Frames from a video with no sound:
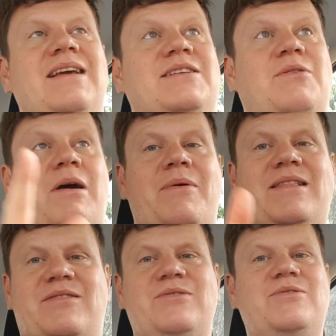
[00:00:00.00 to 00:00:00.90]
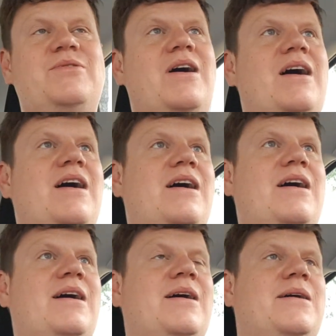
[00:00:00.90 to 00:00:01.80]
So I went to
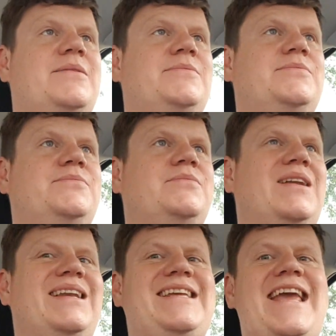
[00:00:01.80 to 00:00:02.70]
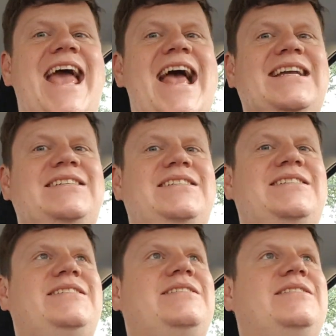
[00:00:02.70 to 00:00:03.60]

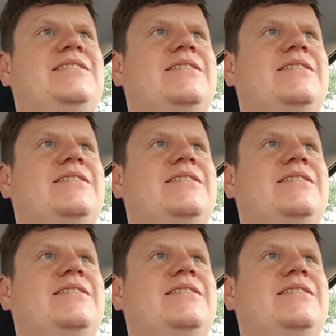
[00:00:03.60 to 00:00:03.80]
Liège,